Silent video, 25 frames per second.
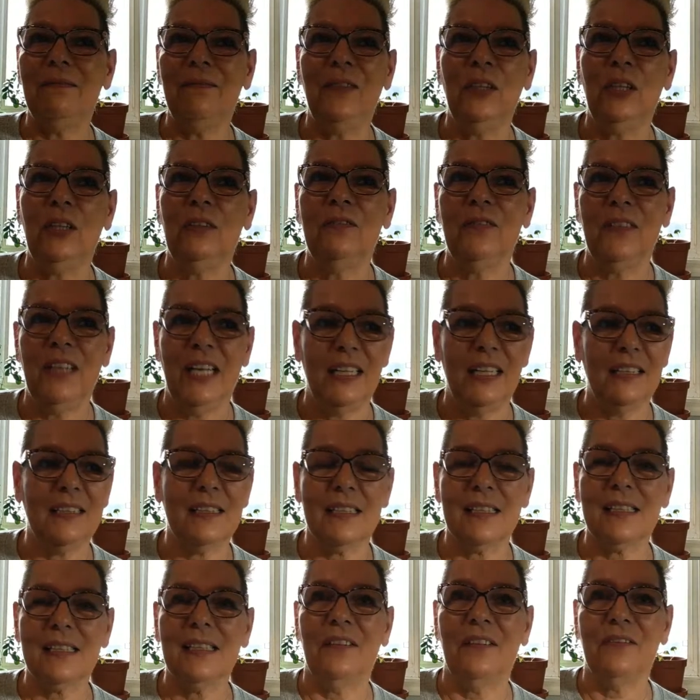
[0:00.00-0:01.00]
full fat
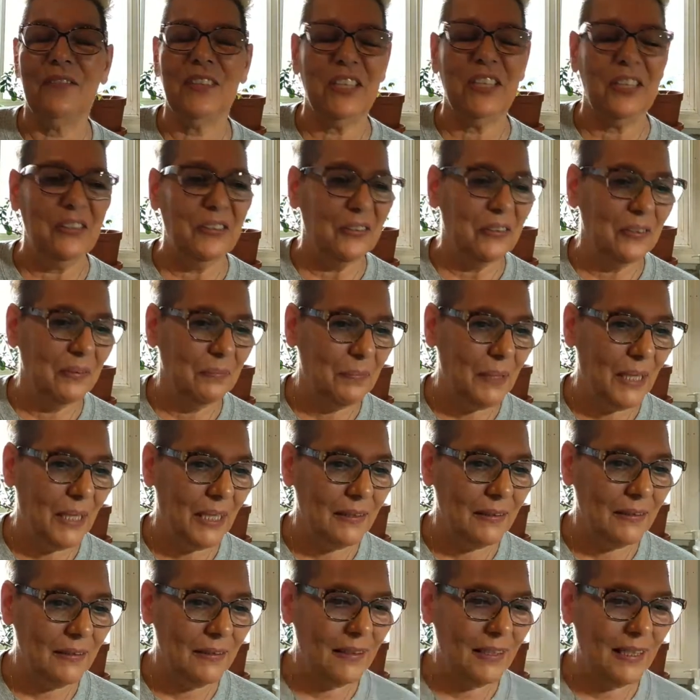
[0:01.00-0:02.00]
stuff too,
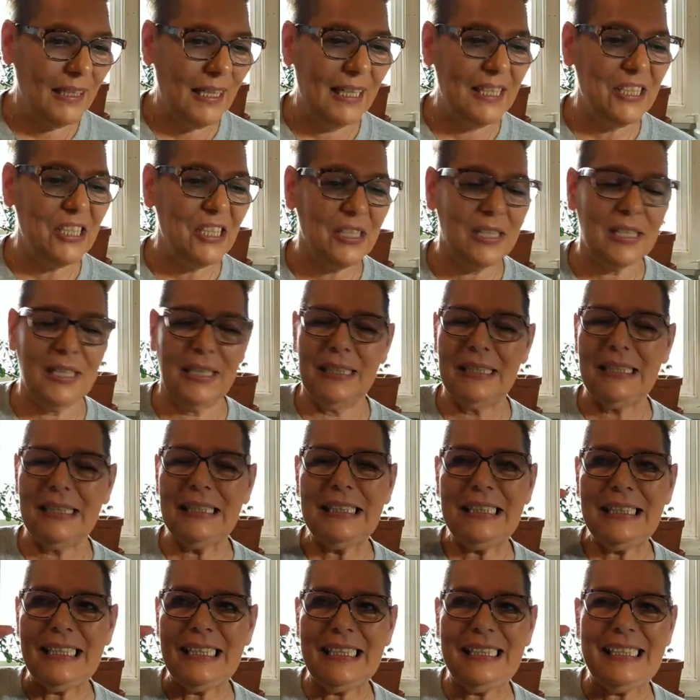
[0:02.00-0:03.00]
but I just,
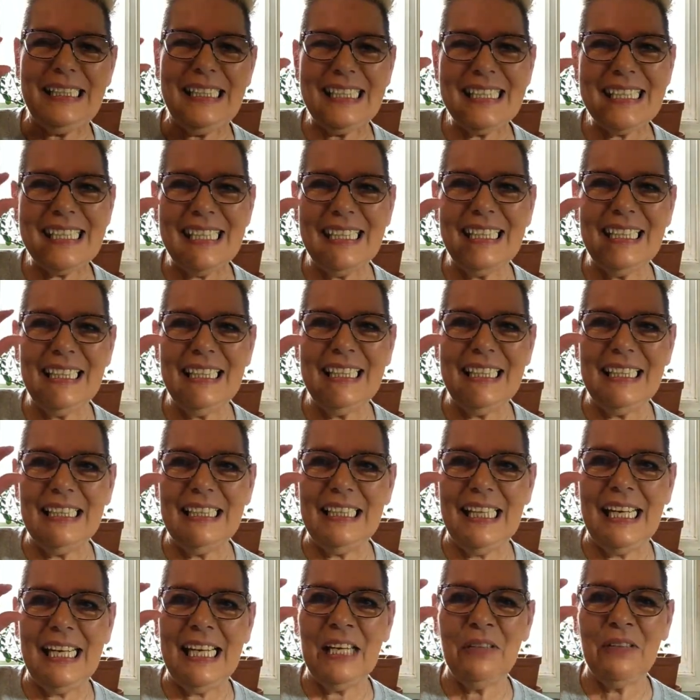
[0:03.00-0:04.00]
just in
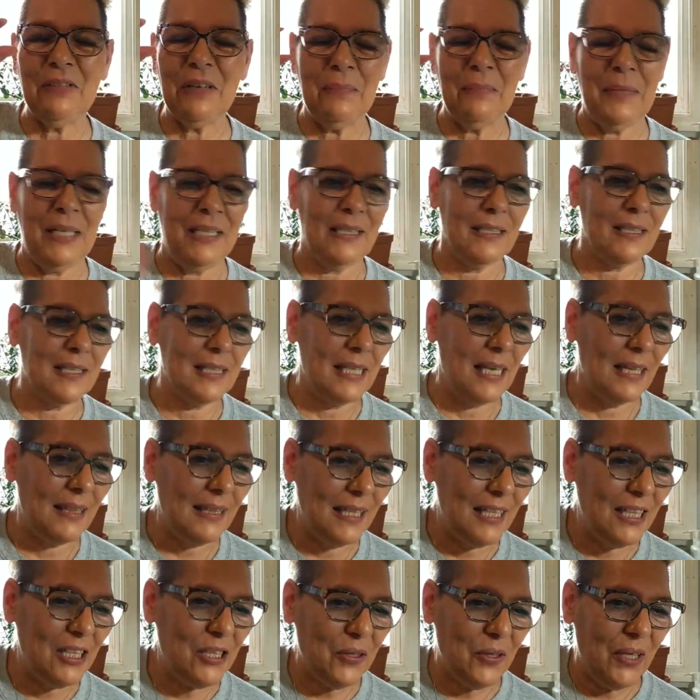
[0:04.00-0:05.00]
little increments,
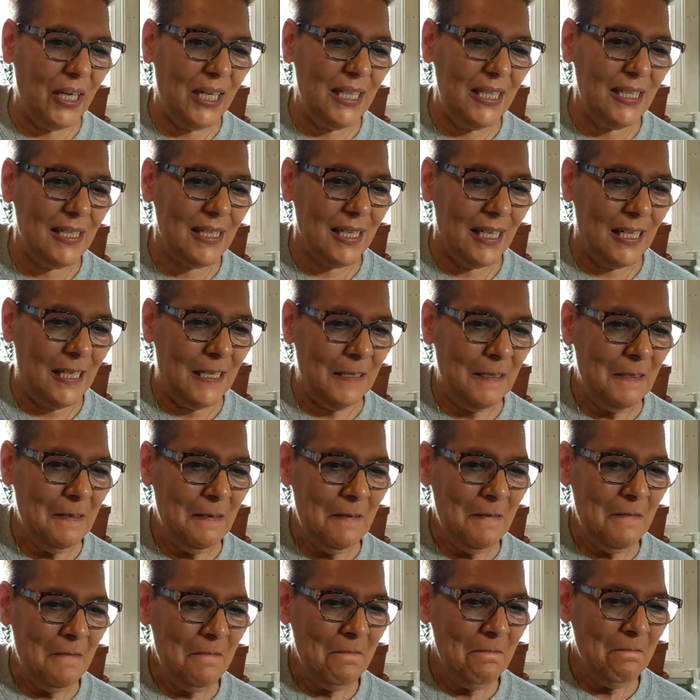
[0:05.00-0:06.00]
nothing crazy.
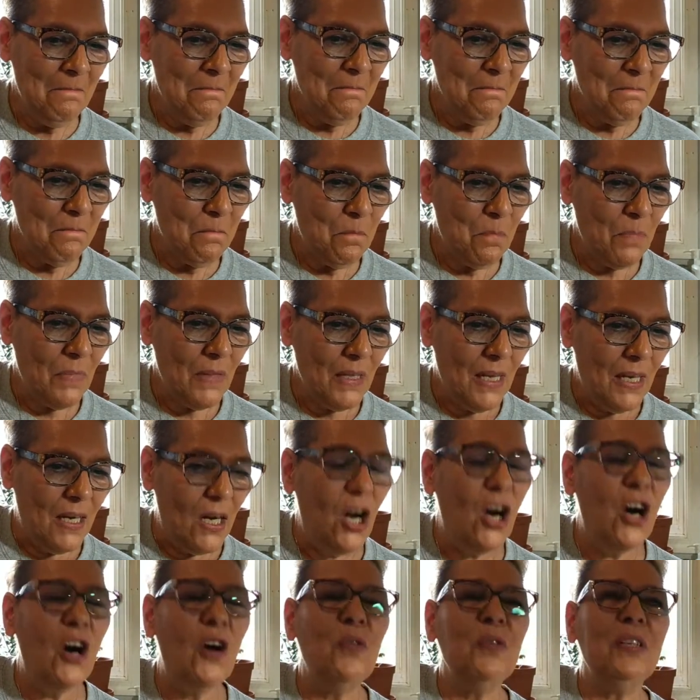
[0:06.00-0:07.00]

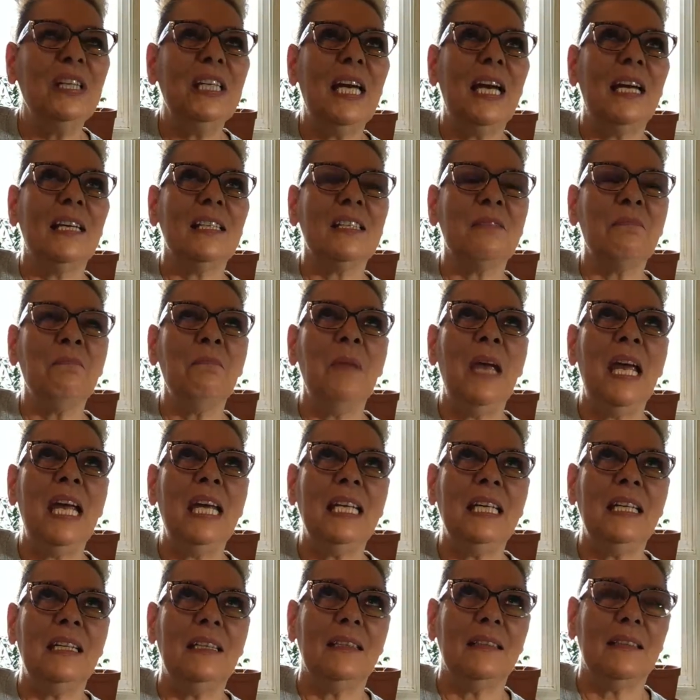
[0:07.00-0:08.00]
Oh, yes,
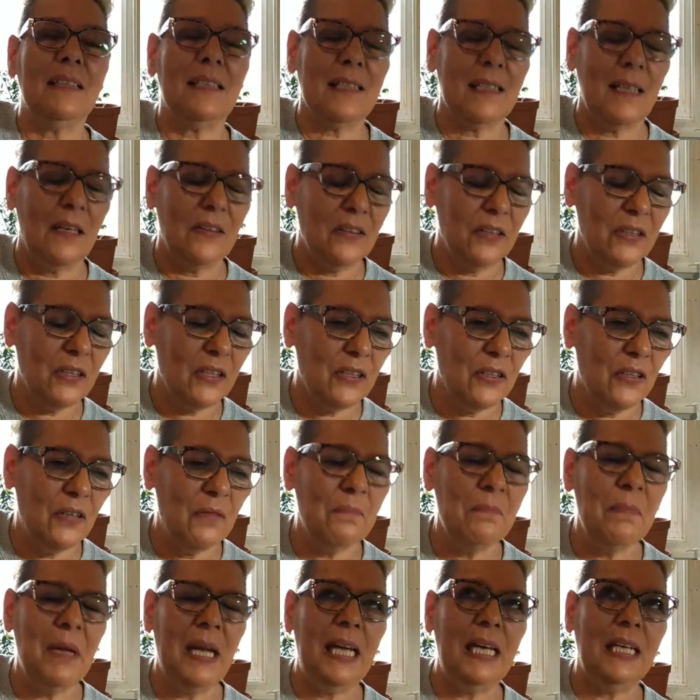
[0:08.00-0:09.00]
make it, Southern Girl,
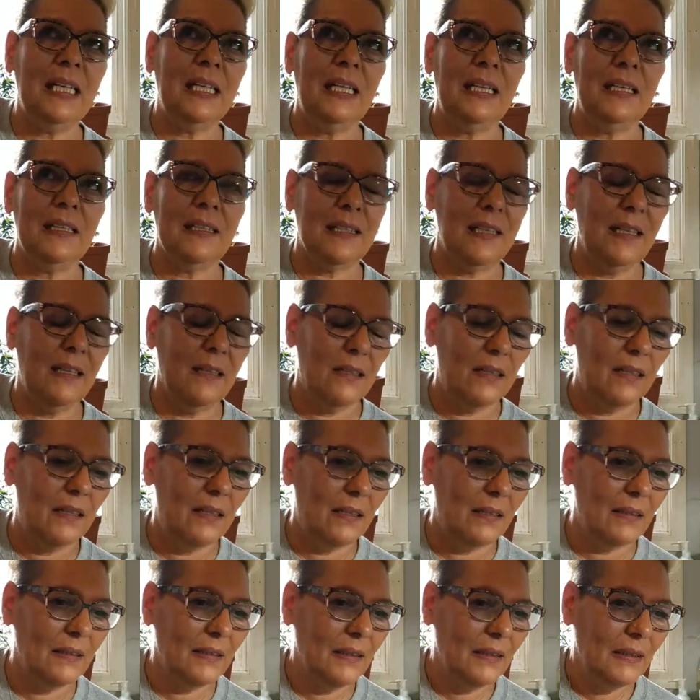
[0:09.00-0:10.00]
make it.
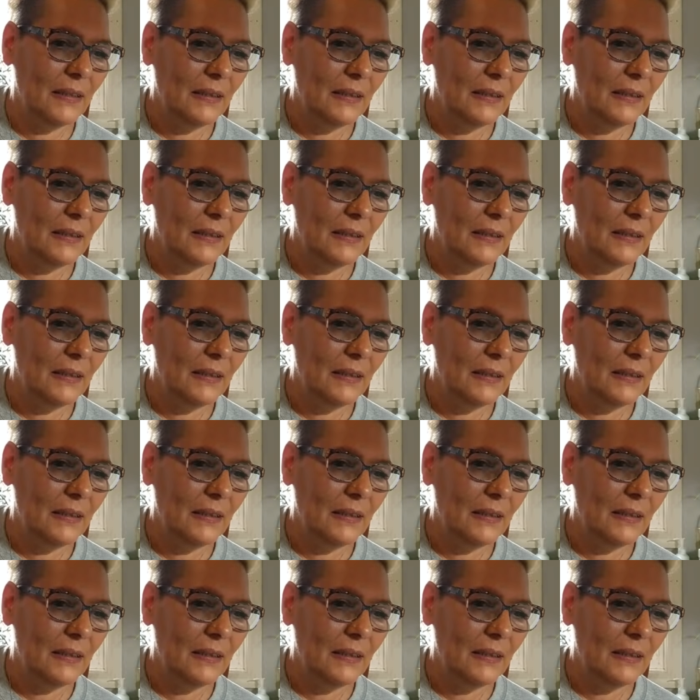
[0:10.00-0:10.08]
Oh,